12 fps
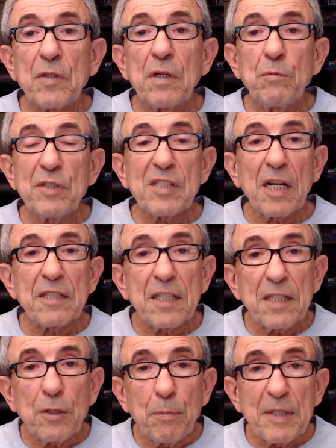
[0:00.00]
we started
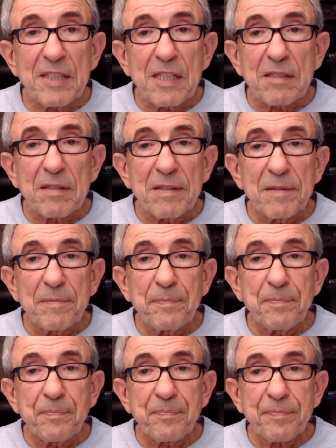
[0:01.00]
a new business.
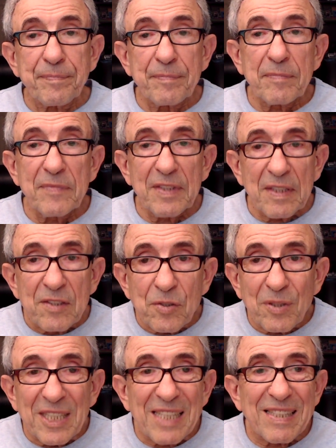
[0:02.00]
So
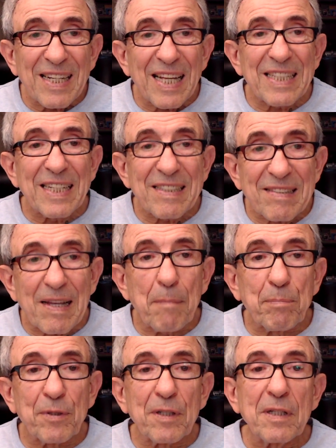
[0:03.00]
that's another
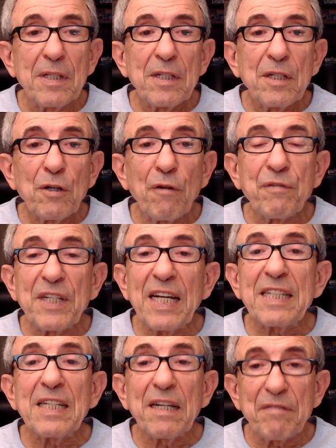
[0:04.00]
example of
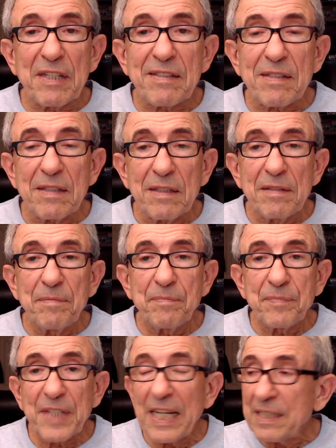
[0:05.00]
creating a vessel,
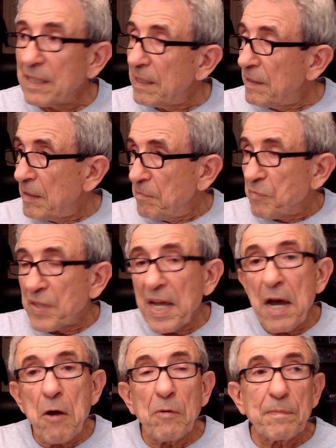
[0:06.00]
right?
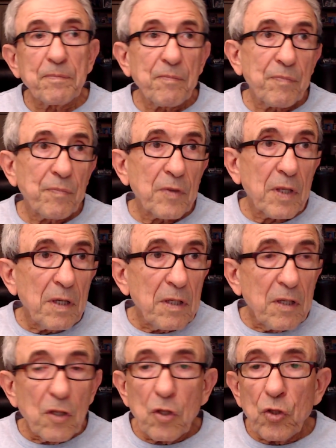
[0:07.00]
Now,
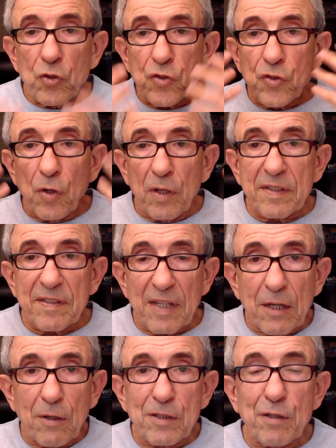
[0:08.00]
thoughts are
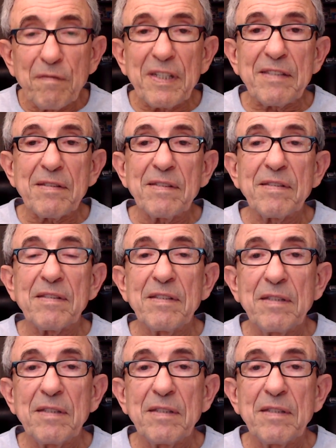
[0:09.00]
also vessels.